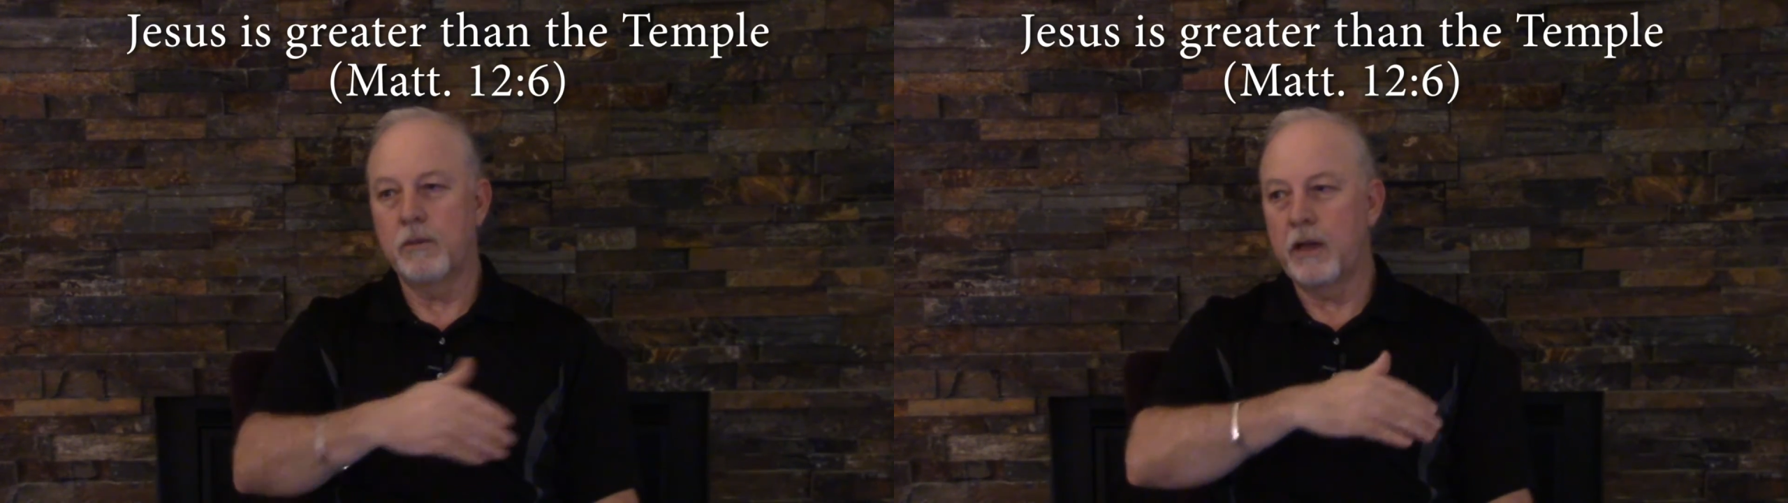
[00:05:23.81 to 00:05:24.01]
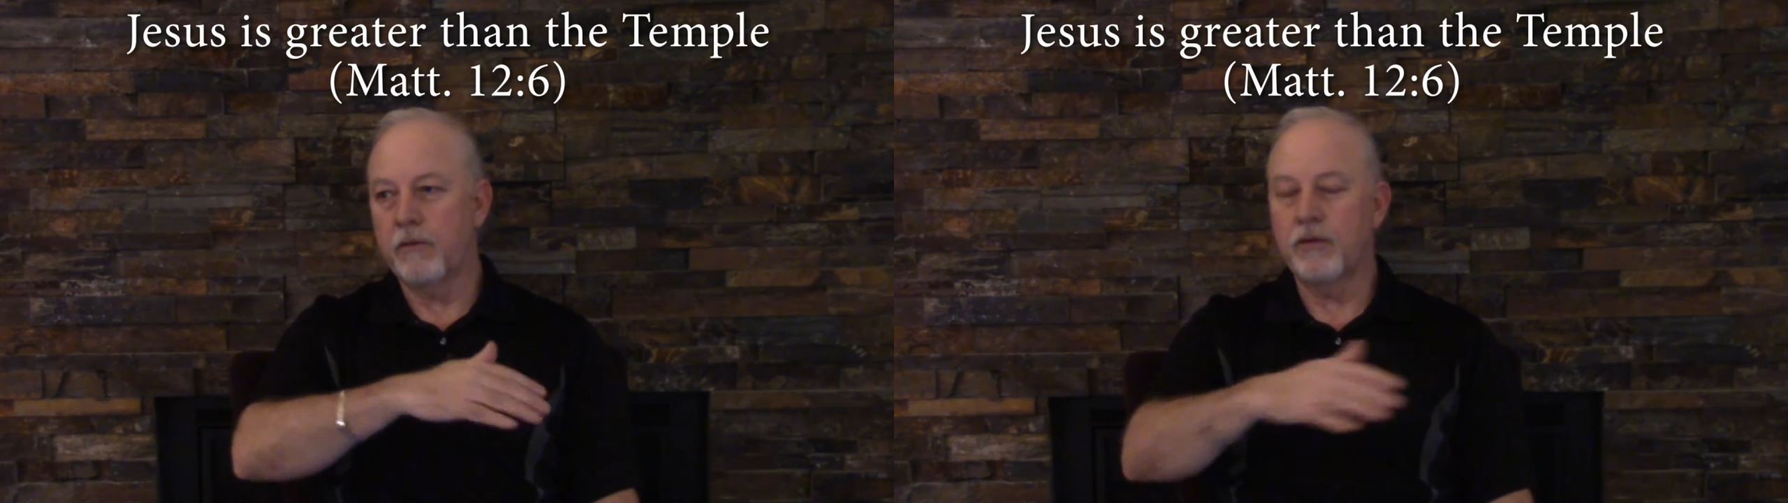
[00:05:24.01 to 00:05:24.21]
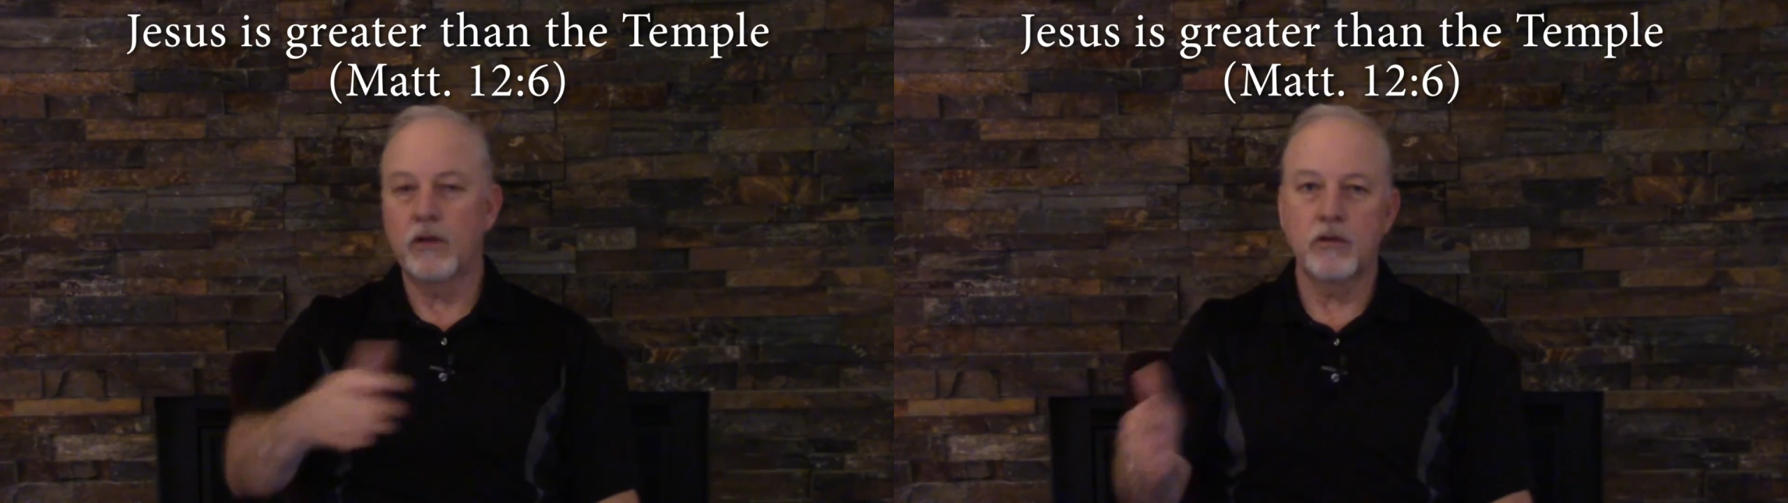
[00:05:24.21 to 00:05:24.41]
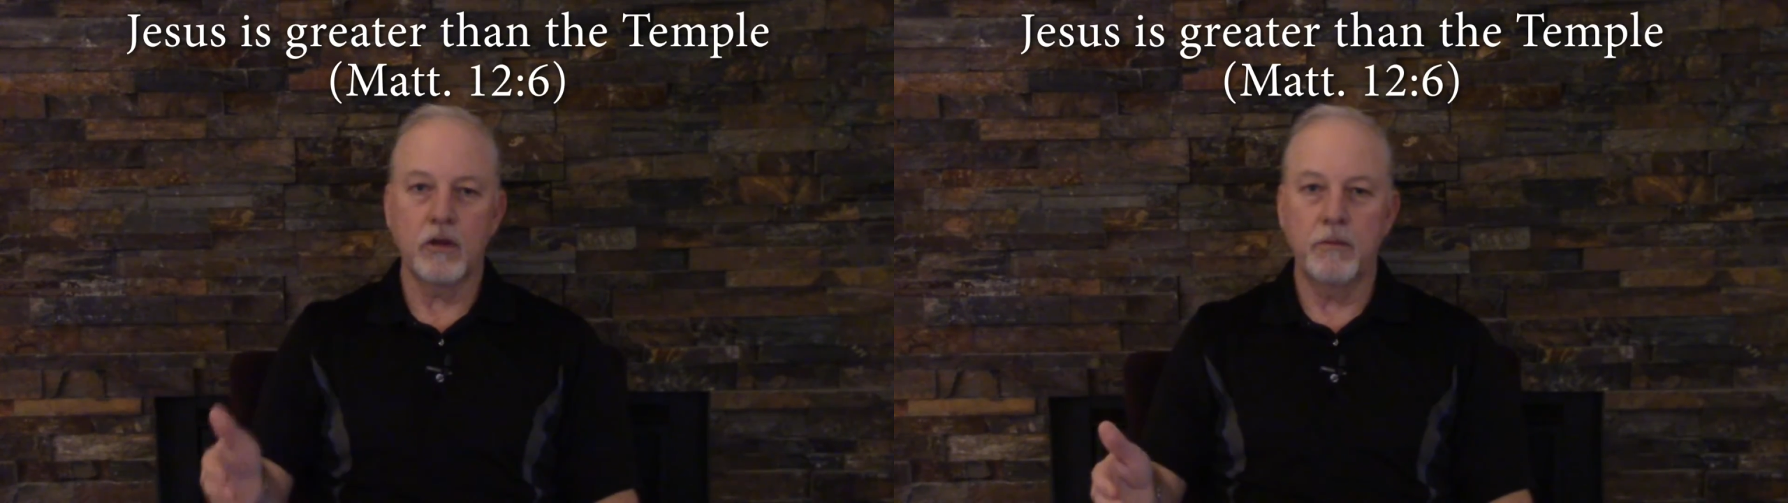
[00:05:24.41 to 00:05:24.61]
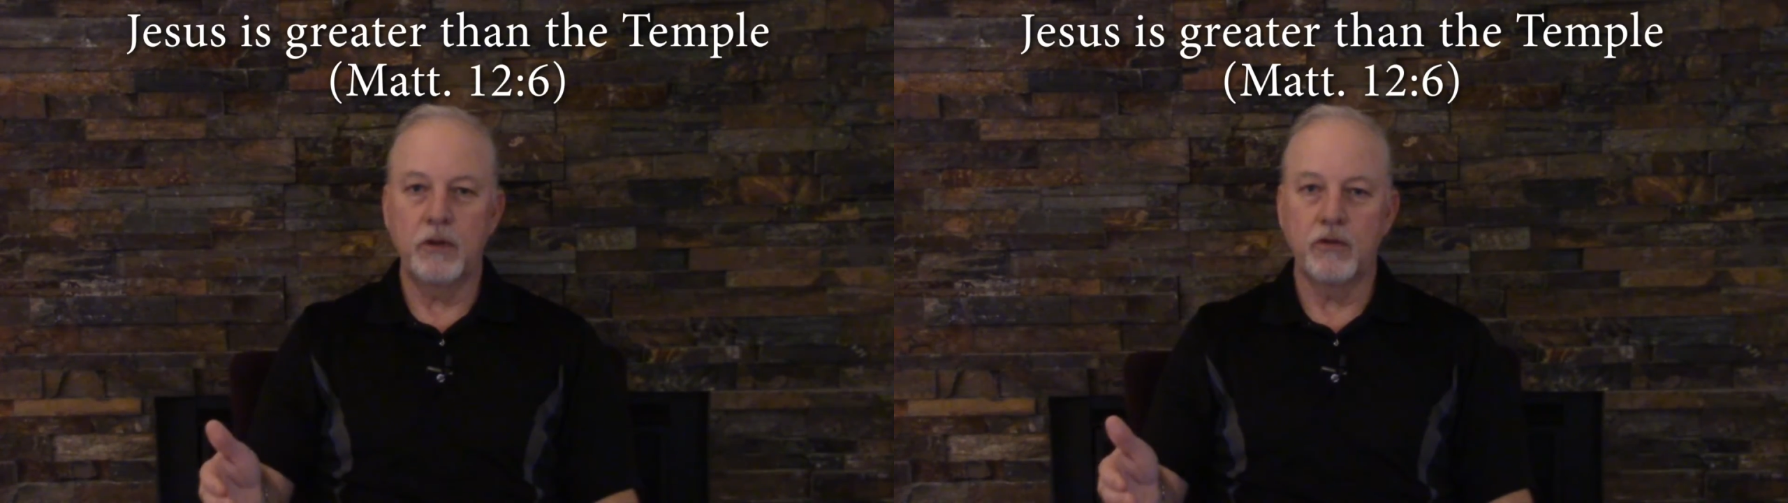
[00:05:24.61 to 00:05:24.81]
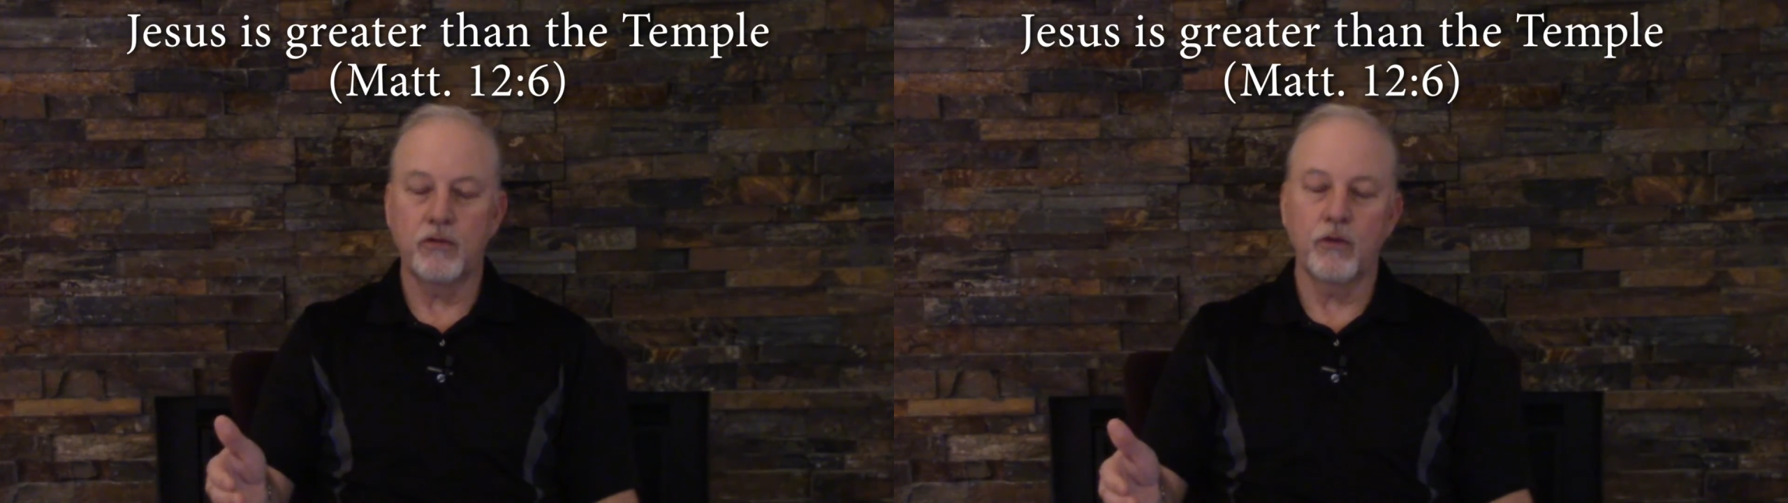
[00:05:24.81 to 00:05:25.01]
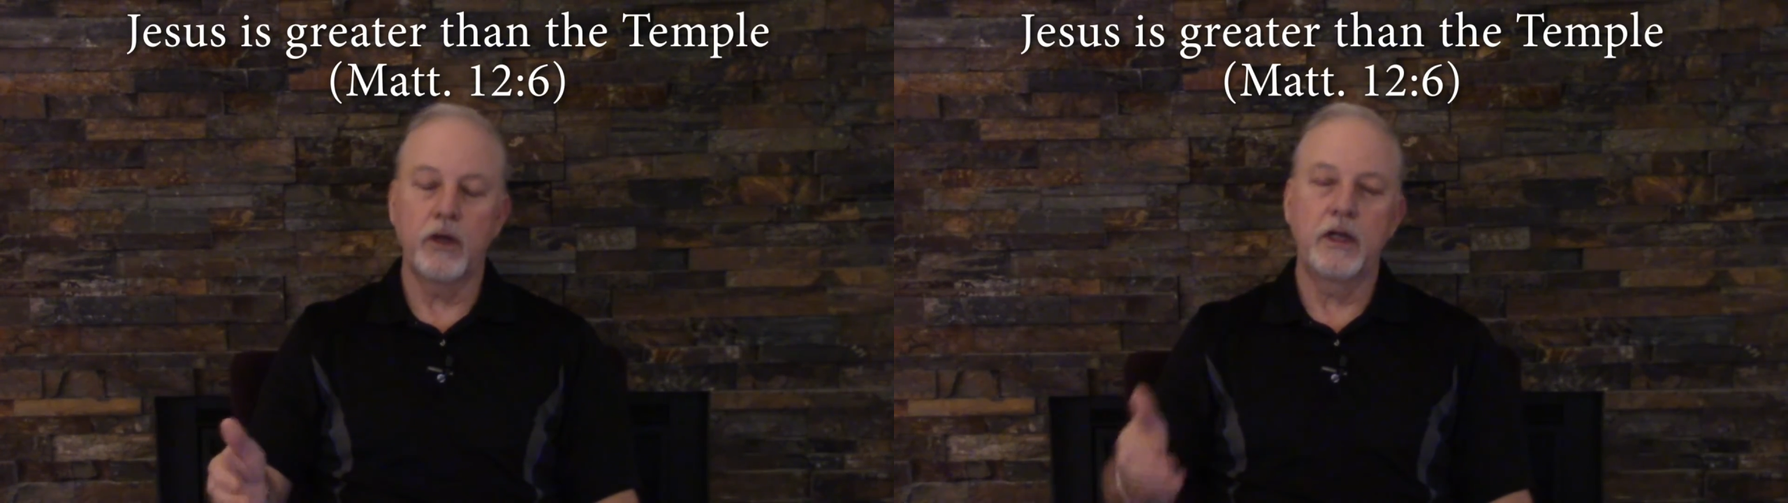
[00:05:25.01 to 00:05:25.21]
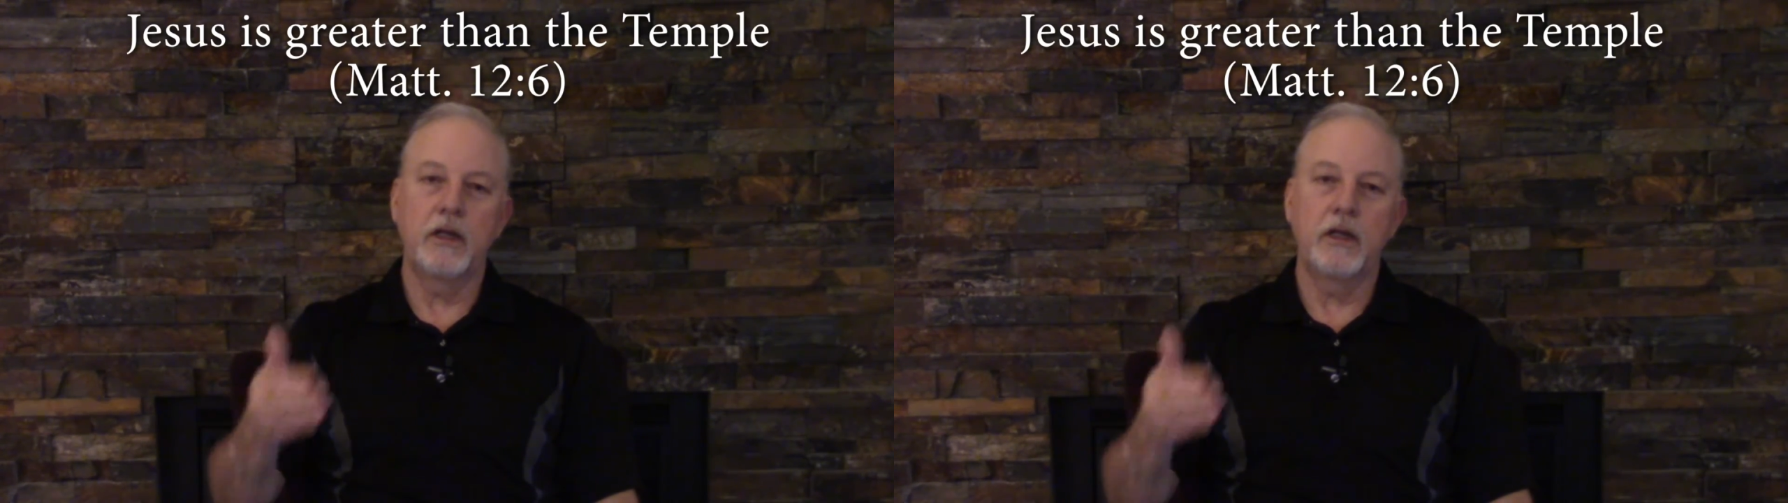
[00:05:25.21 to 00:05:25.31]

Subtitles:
that everything's going to be destroyed,